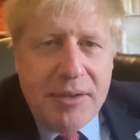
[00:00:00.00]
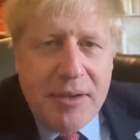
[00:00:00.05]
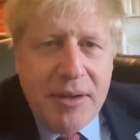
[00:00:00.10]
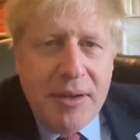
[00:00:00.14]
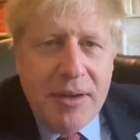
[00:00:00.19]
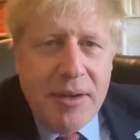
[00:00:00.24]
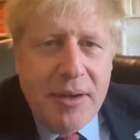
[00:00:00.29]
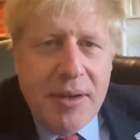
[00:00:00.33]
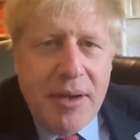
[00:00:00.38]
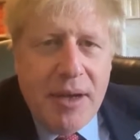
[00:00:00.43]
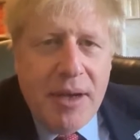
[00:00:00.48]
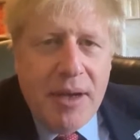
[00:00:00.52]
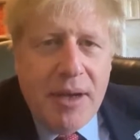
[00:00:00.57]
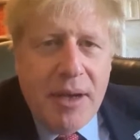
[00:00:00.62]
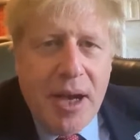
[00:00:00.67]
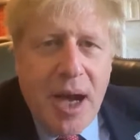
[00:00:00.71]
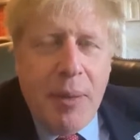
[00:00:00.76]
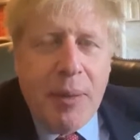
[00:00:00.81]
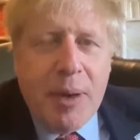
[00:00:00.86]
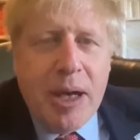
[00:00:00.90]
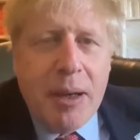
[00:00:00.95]
it,
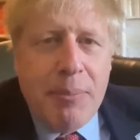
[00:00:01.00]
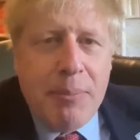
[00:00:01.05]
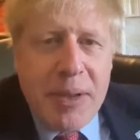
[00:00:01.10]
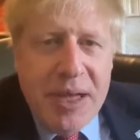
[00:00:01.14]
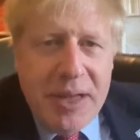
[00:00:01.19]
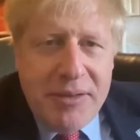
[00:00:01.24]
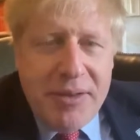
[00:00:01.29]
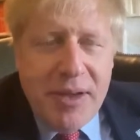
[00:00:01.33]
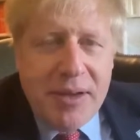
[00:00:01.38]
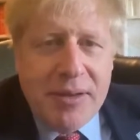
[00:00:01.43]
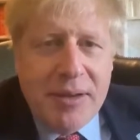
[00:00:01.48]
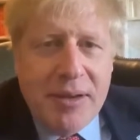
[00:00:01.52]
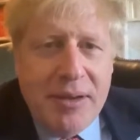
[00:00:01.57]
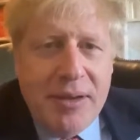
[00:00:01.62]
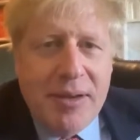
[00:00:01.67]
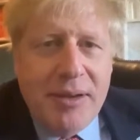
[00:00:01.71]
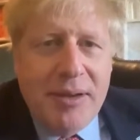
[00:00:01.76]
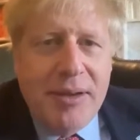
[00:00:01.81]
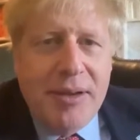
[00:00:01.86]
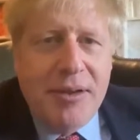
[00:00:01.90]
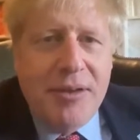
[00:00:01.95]
and we're going to beat it
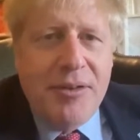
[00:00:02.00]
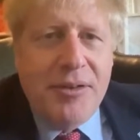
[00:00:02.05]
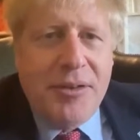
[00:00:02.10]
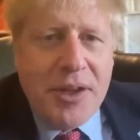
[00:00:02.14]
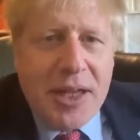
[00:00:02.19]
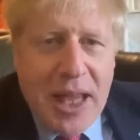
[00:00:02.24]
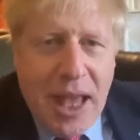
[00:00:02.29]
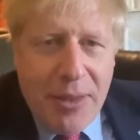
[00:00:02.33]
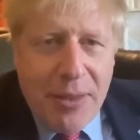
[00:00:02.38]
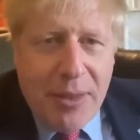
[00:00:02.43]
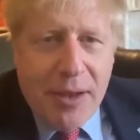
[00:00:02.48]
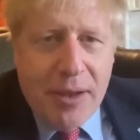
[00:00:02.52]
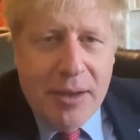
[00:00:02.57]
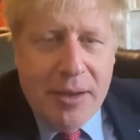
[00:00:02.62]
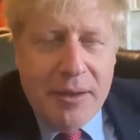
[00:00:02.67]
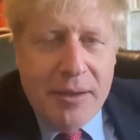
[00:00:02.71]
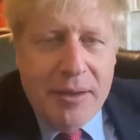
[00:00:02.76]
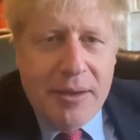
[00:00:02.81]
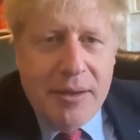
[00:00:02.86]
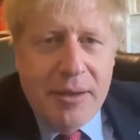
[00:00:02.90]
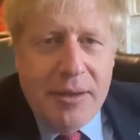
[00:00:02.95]
together.
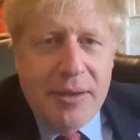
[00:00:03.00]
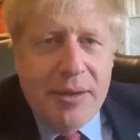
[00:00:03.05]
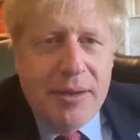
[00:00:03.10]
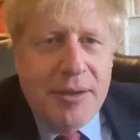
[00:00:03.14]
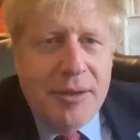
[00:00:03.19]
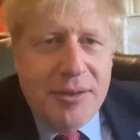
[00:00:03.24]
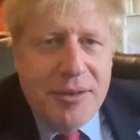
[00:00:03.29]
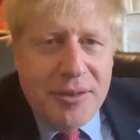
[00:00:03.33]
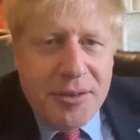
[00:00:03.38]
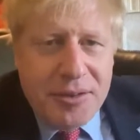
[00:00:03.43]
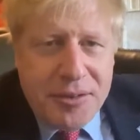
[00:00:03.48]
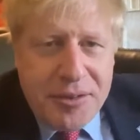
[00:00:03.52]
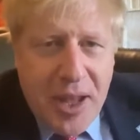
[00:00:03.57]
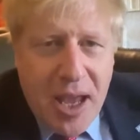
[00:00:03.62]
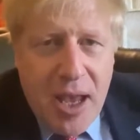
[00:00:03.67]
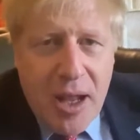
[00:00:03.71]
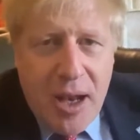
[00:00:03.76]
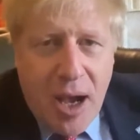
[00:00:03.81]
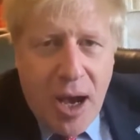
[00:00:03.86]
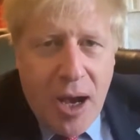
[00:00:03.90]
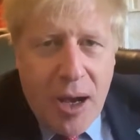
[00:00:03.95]

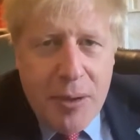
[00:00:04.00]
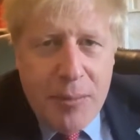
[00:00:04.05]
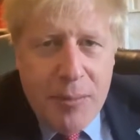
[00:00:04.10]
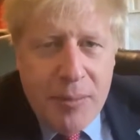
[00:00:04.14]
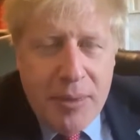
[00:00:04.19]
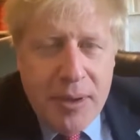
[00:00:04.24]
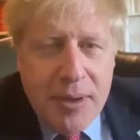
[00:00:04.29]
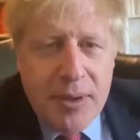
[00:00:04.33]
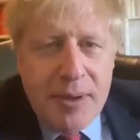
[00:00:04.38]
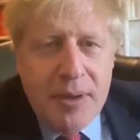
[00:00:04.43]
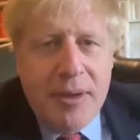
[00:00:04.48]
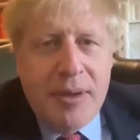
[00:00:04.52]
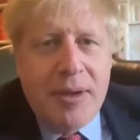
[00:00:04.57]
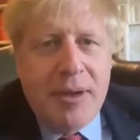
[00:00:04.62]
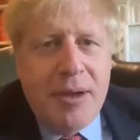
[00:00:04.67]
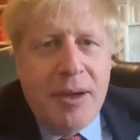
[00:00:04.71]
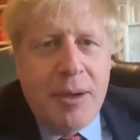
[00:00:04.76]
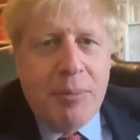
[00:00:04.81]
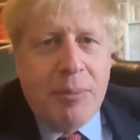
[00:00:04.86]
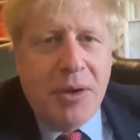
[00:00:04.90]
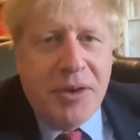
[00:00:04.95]
Stay at home,
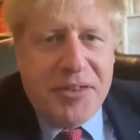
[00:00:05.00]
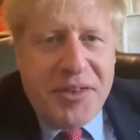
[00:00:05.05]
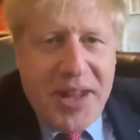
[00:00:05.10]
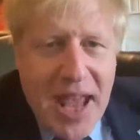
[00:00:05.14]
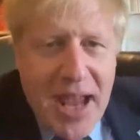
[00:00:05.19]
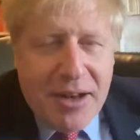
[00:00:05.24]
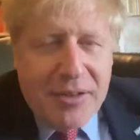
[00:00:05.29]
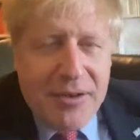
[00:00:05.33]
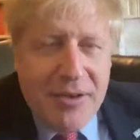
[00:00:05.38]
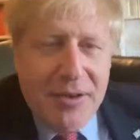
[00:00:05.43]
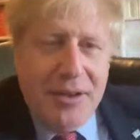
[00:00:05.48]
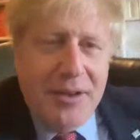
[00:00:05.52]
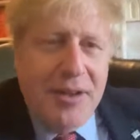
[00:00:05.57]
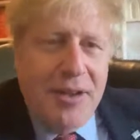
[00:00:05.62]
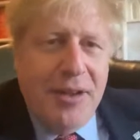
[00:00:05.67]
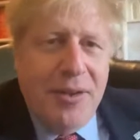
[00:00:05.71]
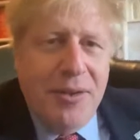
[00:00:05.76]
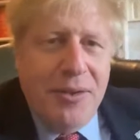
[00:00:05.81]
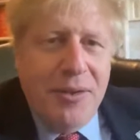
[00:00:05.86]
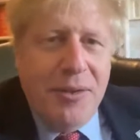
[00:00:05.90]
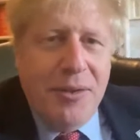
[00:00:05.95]
protect
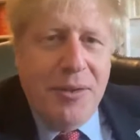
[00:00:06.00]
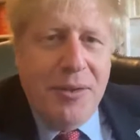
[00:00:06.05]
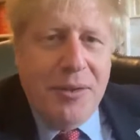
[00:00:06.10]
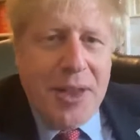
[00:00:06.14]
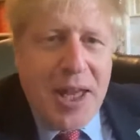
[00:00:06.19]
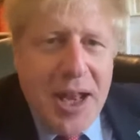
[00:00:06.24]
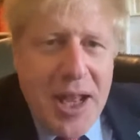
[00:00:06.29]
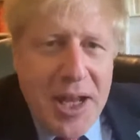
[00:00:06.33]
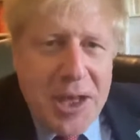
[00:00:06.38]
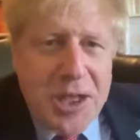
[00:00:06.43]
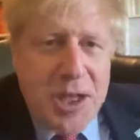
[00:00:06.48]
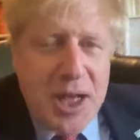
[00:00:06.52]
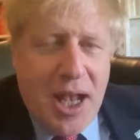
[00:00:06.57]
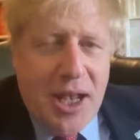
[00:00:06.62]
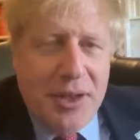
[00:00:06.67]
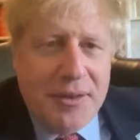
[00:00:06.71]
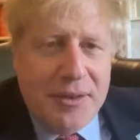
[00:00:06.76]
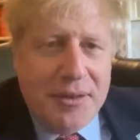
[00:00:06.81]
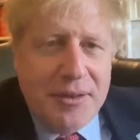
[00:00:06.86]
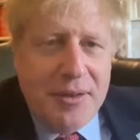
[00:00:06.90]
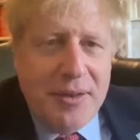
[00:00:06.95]
the
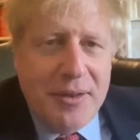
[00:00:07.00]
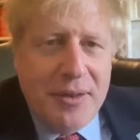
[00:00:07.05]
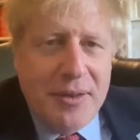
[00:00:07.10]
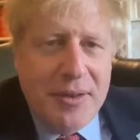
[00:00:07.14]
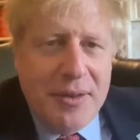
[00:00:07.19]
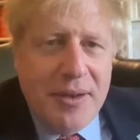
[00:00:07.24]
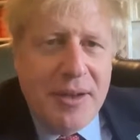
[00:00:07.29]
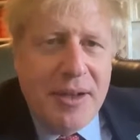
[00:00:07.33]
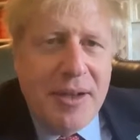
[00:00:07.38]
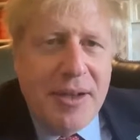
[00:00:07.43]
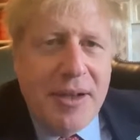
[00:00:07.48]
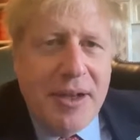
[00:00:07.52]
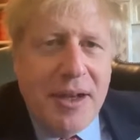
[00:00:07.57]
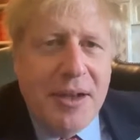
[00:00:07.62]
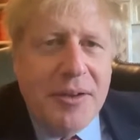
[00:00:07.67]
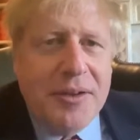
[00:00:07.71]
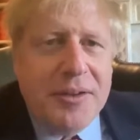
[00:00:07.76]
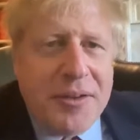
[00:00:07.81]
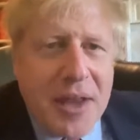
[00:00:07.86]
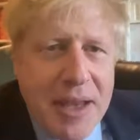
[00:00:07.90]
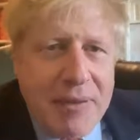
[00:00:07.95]
NHS,
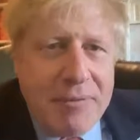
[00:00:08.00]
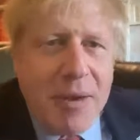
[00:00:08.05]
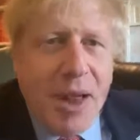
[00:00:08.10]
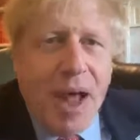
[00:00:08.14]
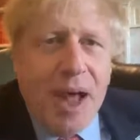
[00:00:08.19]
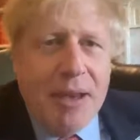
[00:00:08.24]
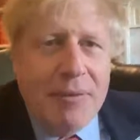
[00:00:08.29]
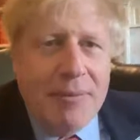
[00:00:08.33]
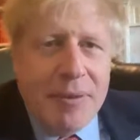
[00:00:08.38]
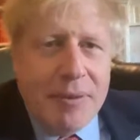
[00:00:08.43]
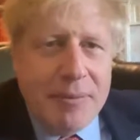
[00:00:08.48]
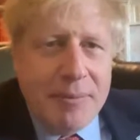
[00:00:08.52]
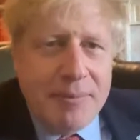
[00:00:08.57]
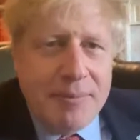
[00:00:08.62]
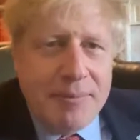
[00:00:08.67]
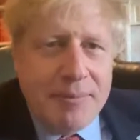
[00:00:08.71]
and save lives.